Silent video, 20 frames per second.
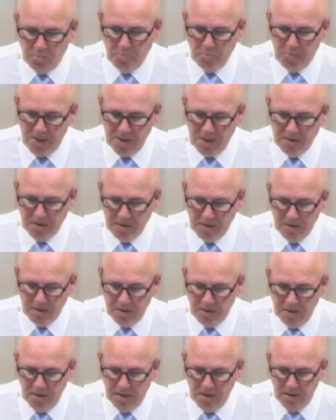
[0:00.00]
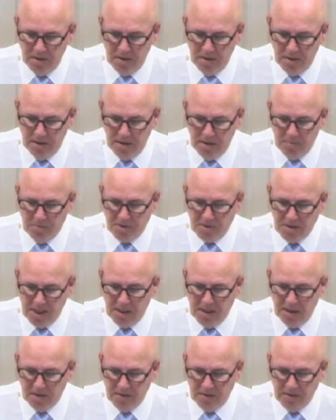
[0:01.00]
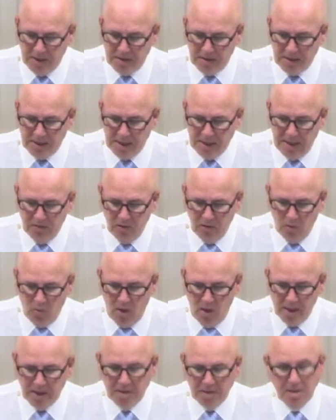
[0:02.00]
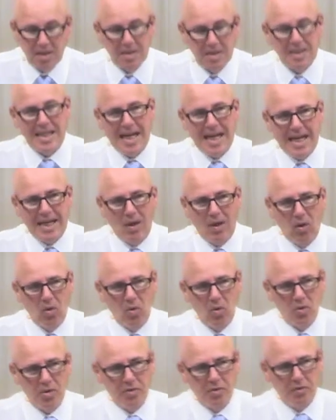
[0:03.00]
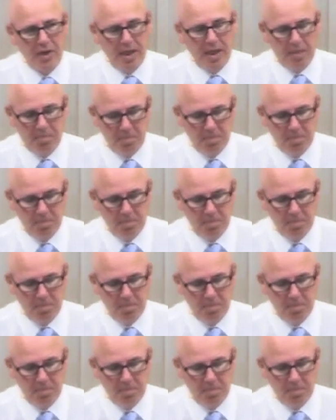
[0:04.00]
Peter in particular, that the devil wanted to take hold of him